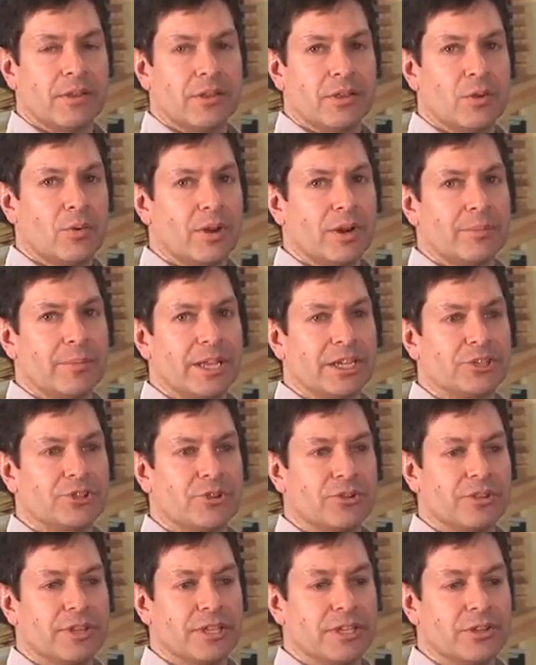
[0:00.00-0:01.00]
You want to make
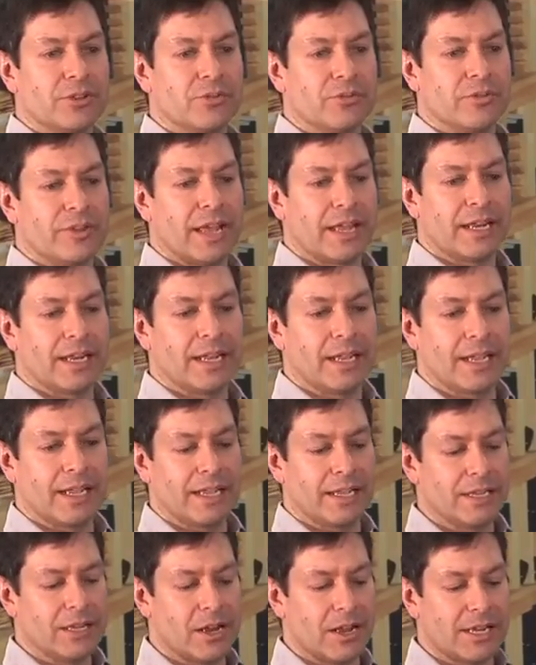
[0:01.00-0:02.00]
sure that you get
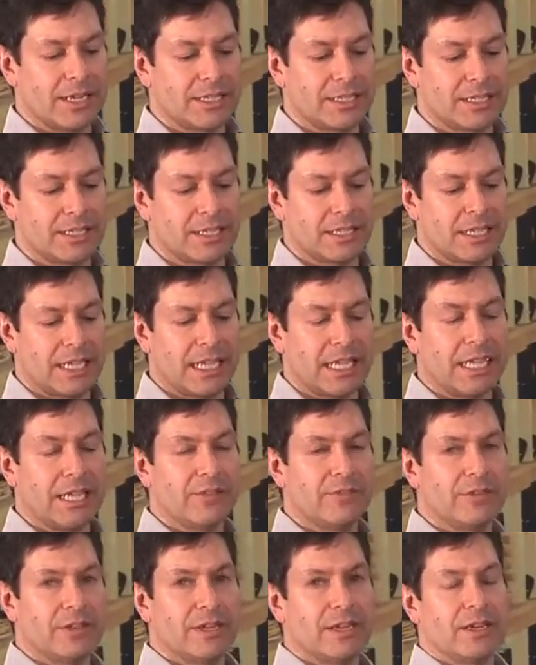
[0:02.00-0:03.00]
a nice,
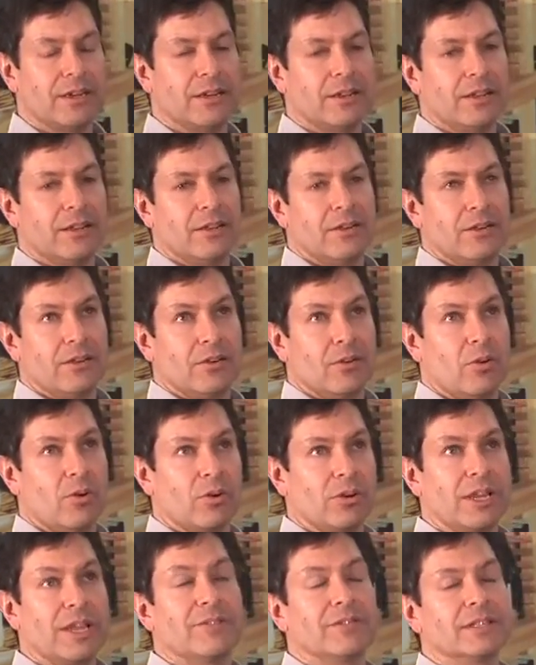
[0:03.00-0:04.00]
even
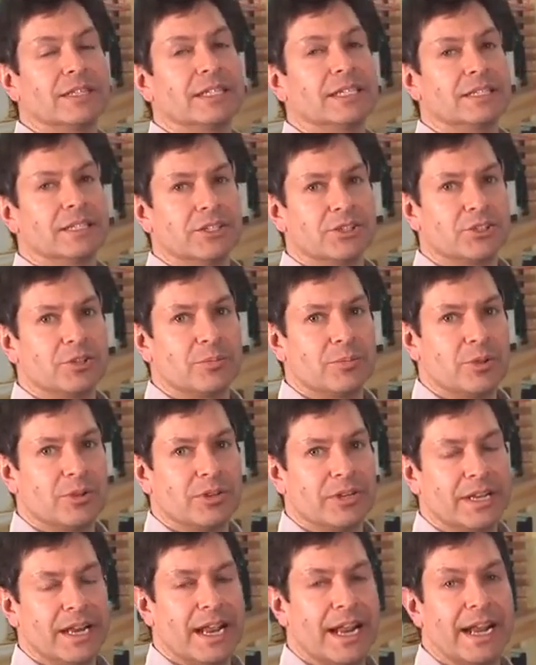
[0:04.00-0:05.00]
or evenly
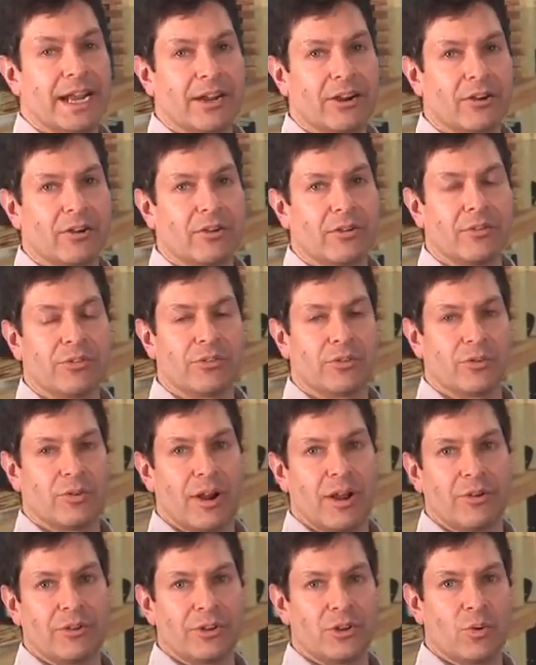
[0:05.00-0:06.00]
distributed air
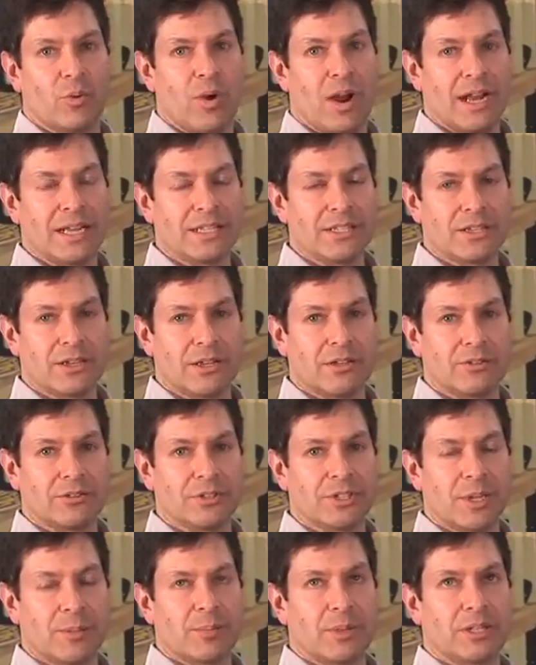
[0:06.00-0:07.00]
throughout your wine cellar.
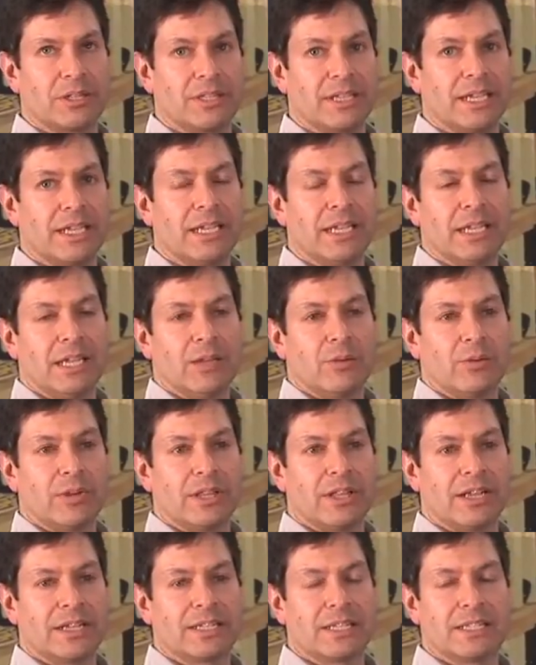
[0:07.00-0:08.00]
Typically,
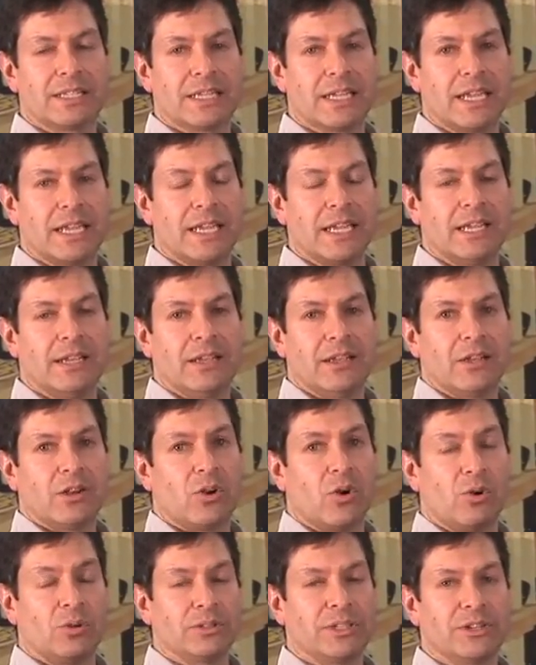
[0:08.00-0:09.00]
we like to see
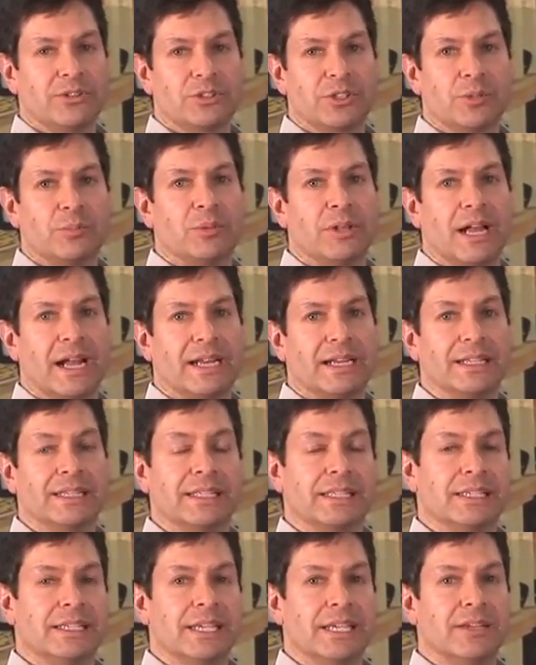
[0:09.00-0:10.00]
cold air supplied at
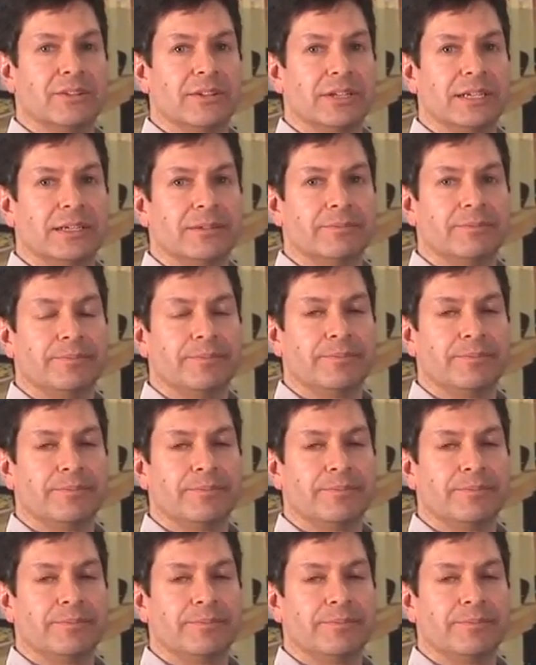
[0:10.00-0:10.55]
the ceiling